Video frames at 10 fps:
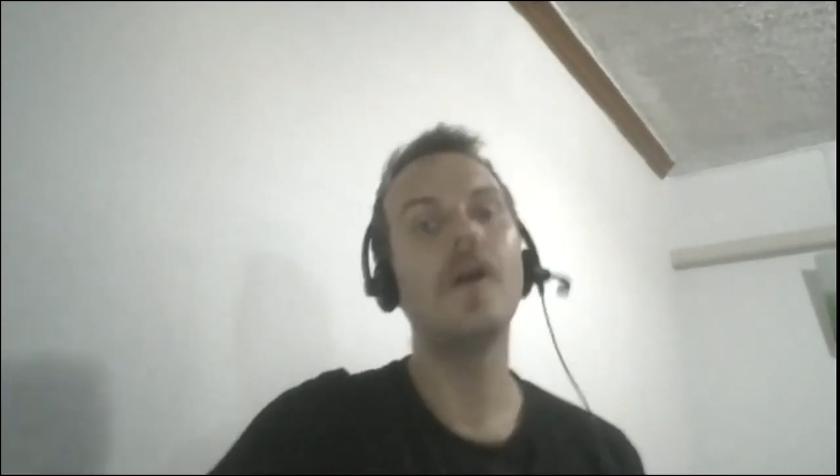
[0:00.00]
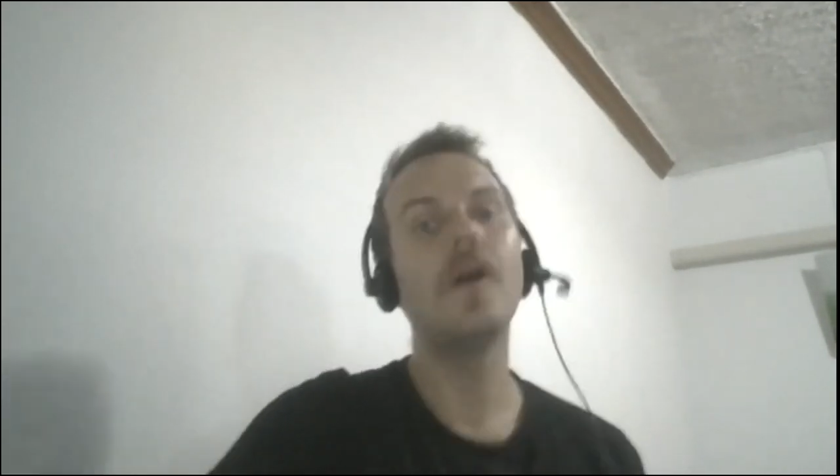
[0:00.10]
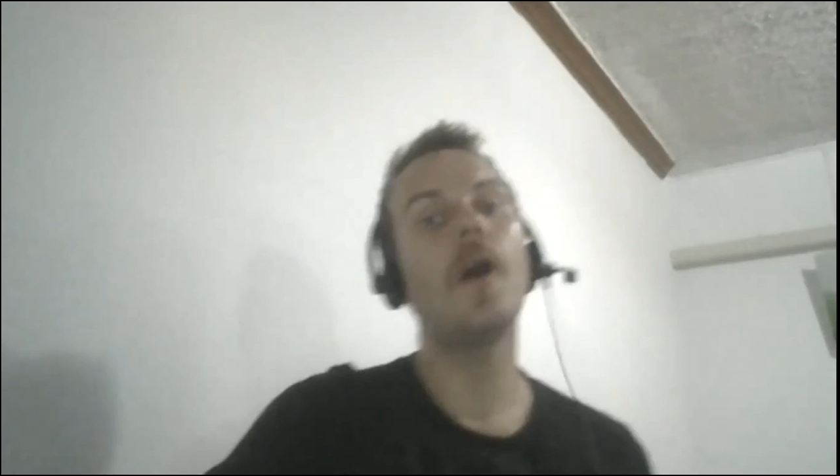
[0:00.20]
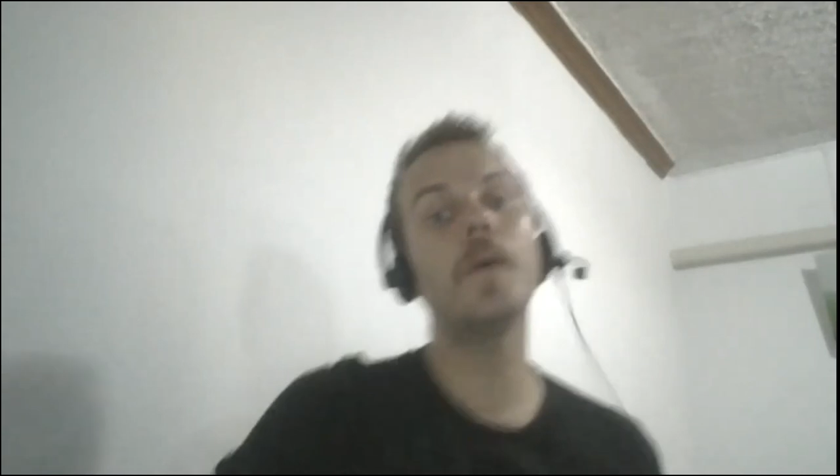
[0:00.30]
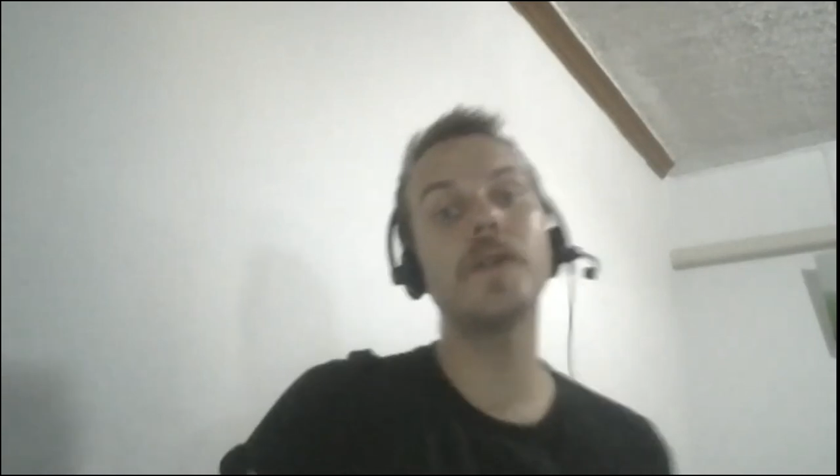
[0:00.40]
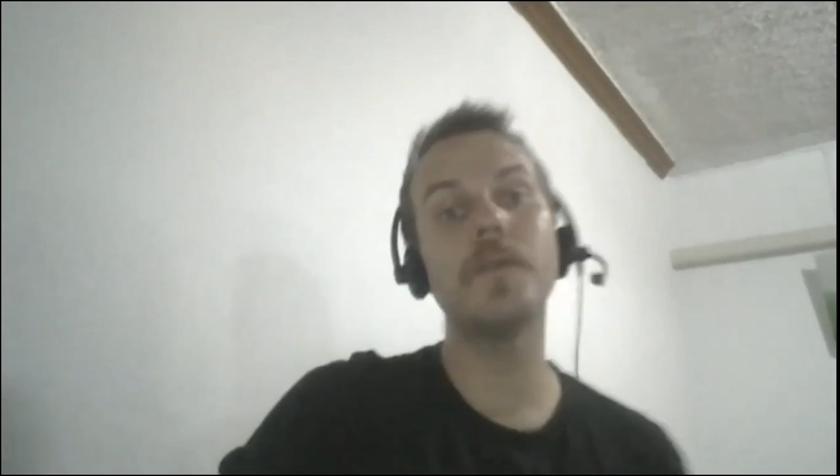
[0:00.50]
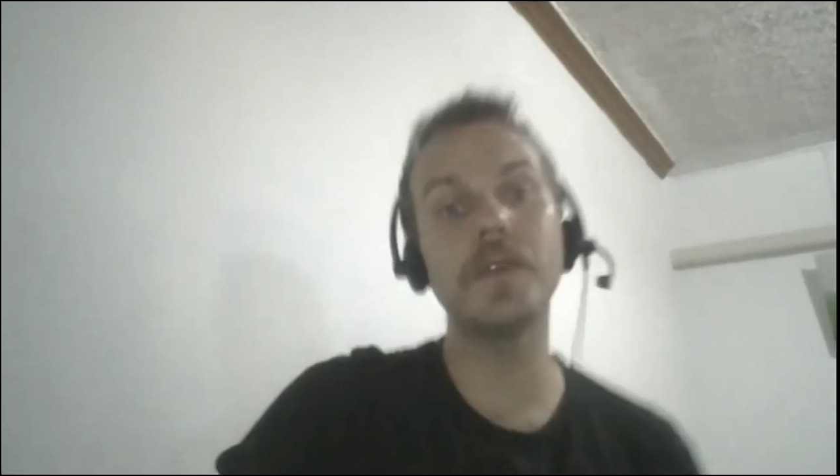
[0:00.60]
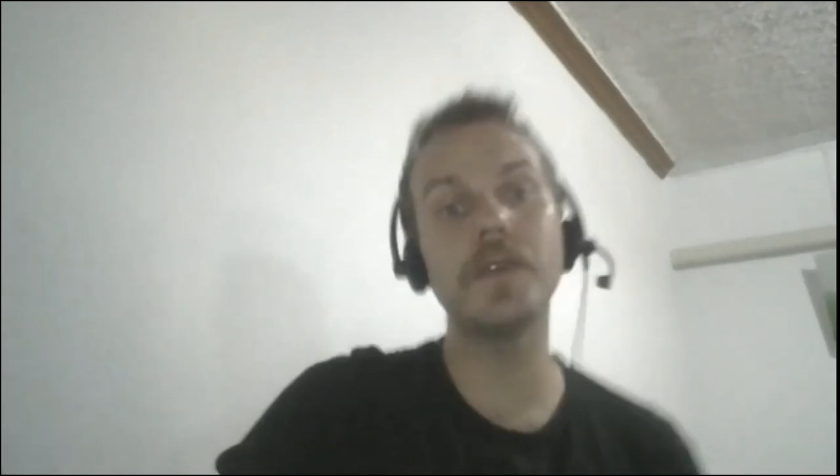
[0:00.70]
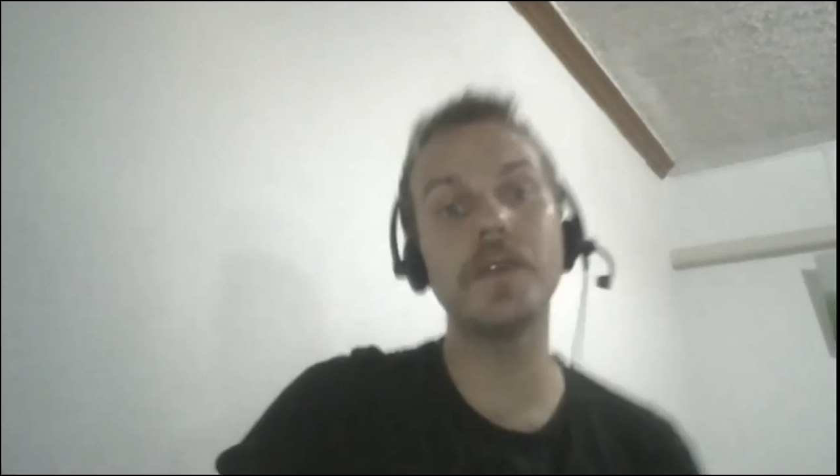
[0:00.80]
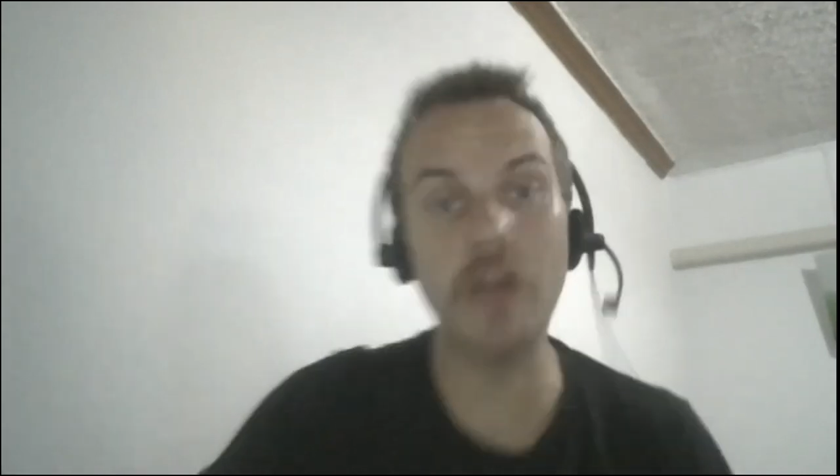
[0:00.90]
always
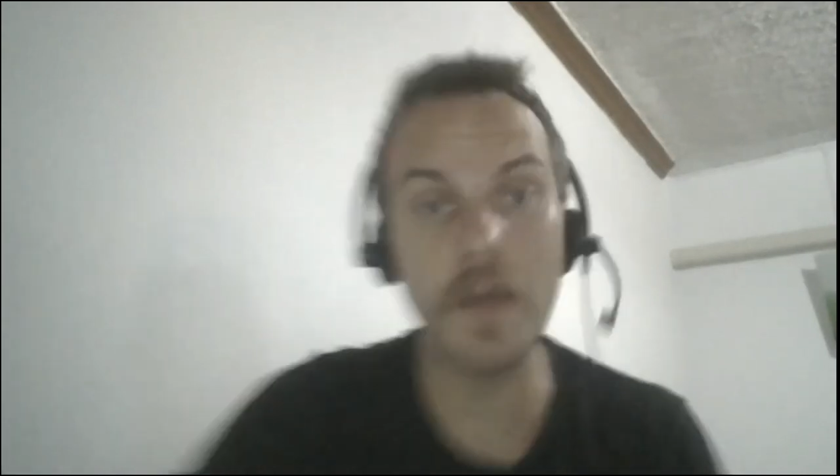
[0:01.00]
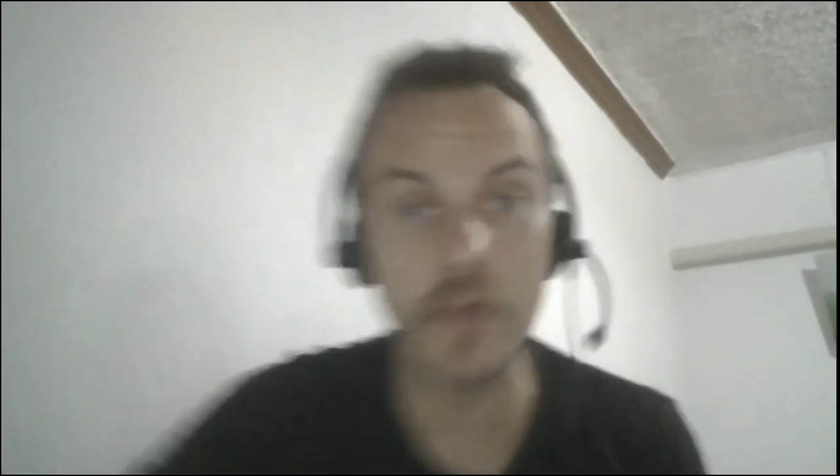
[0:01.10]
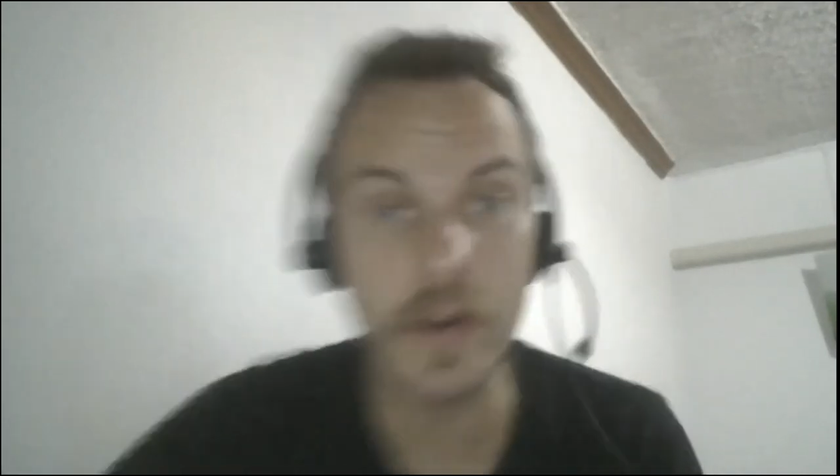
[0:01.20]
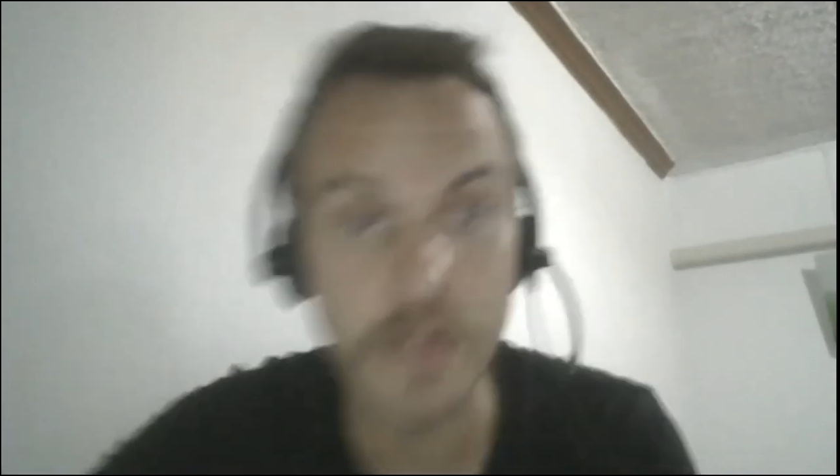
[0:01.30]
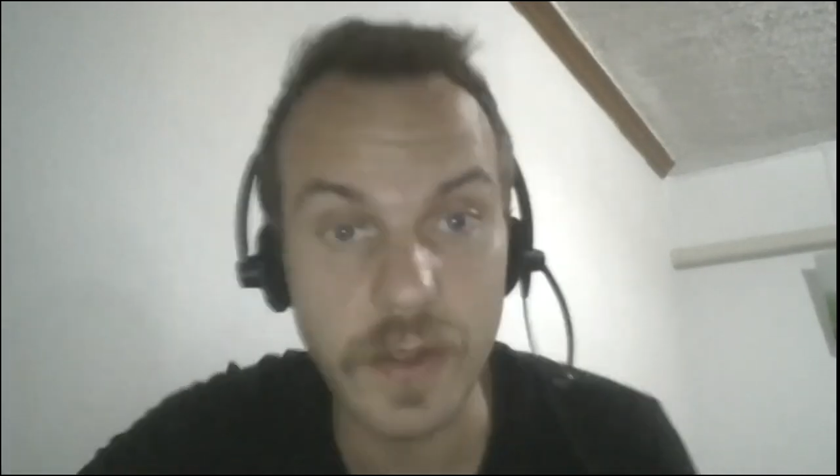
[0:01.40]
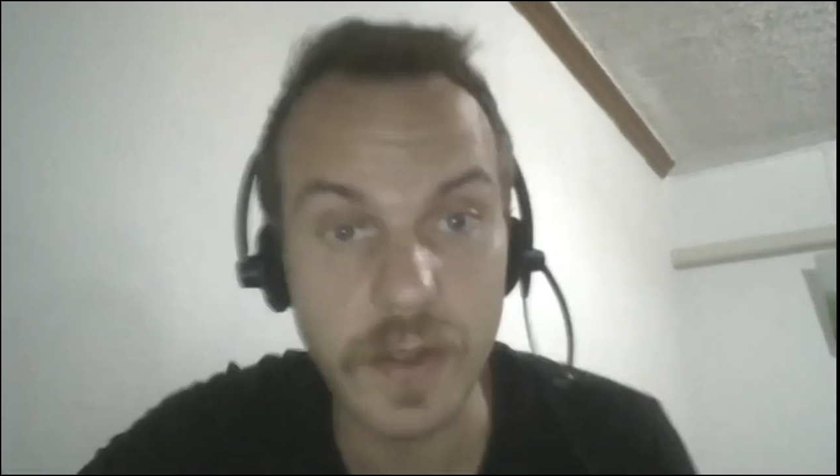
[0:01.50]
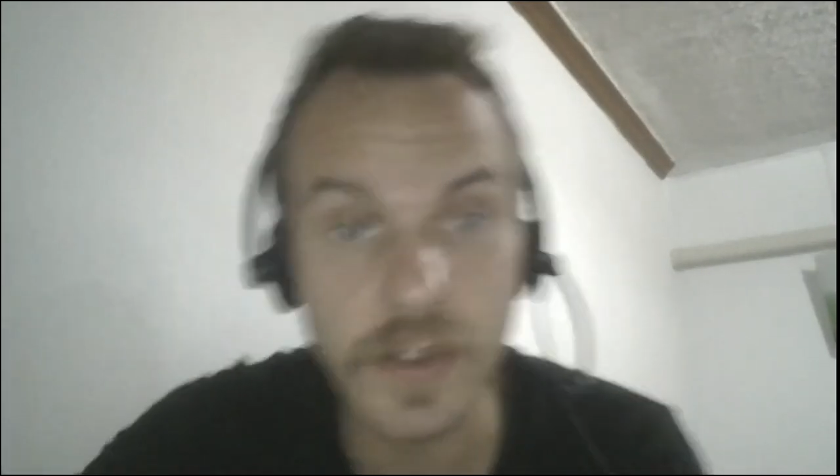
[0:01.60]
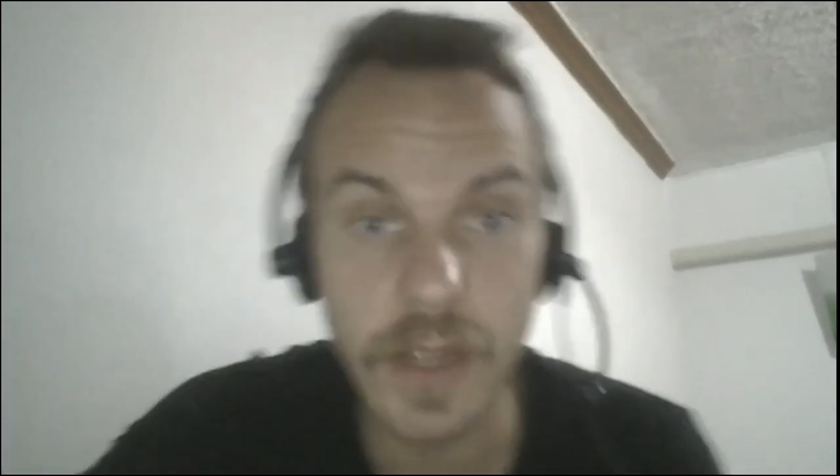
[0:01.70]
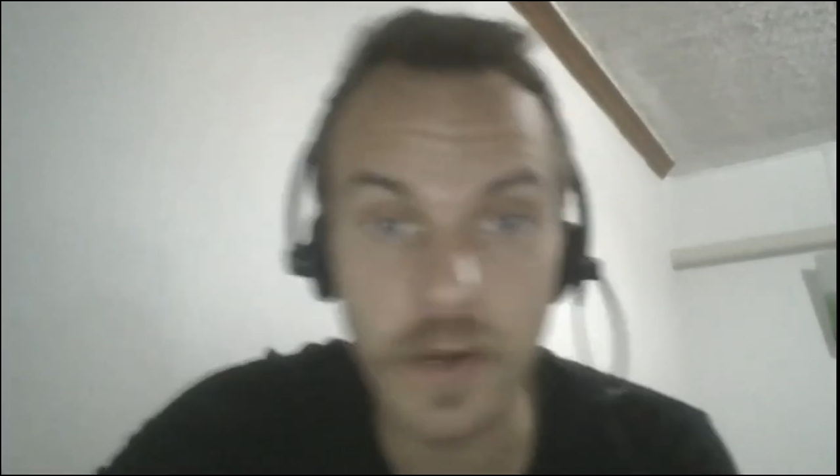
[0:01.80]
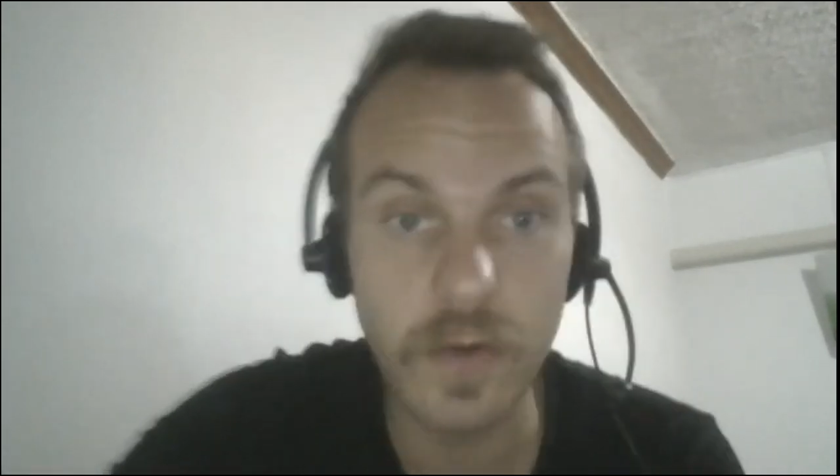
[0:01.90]
open to collaborators on
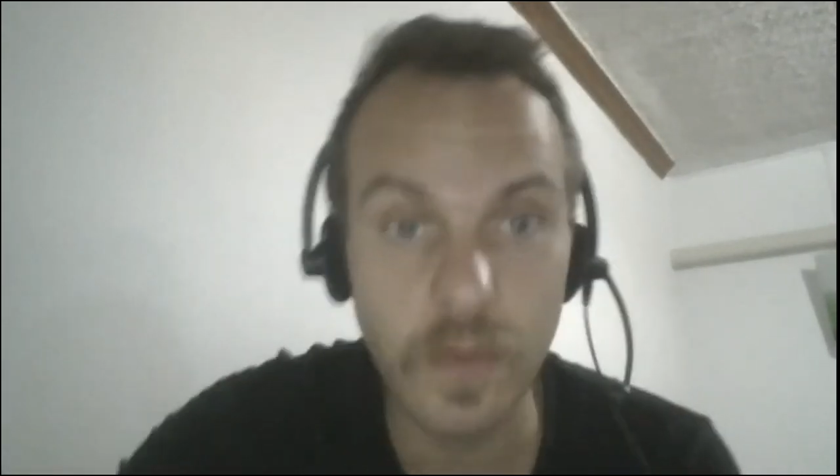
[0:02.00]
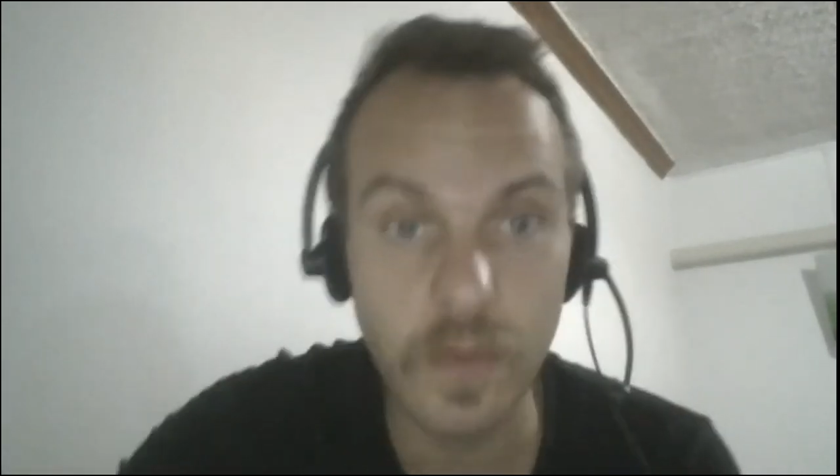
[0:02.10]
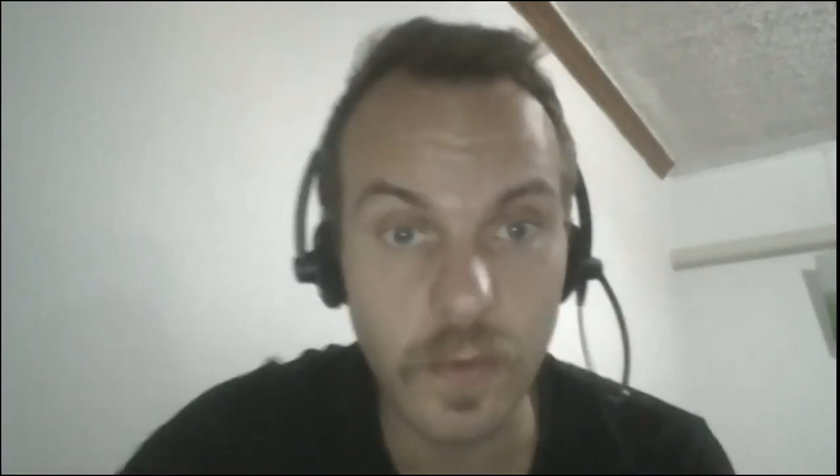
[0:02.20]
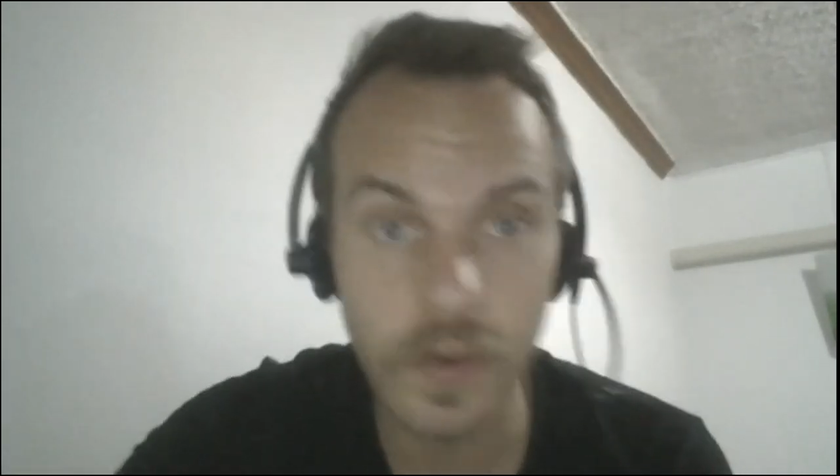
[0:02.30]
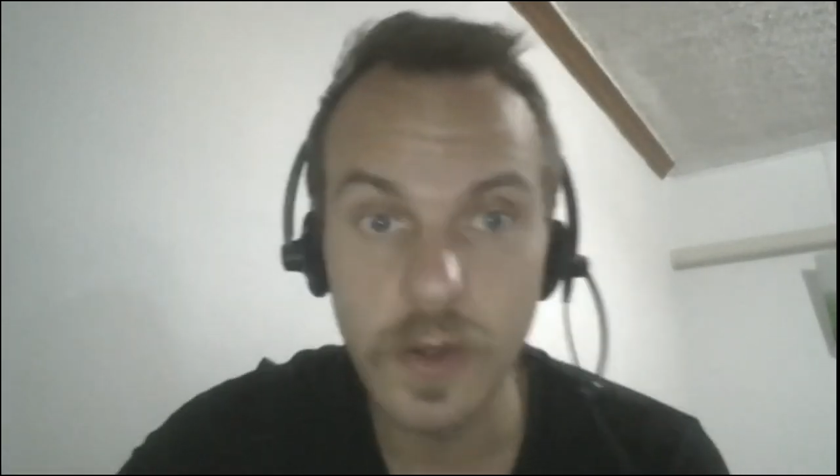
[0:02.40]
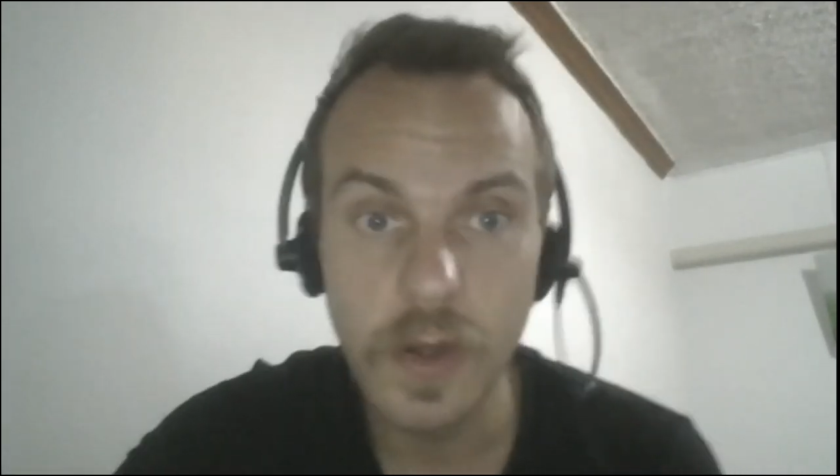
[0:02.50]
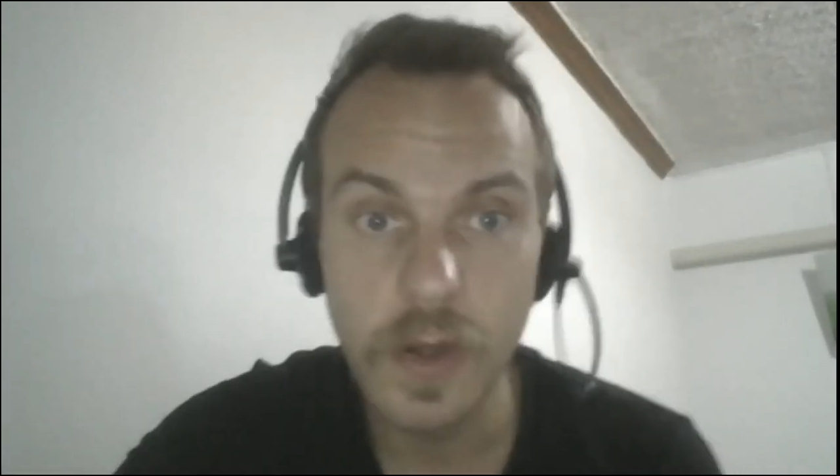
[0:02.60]
the channel who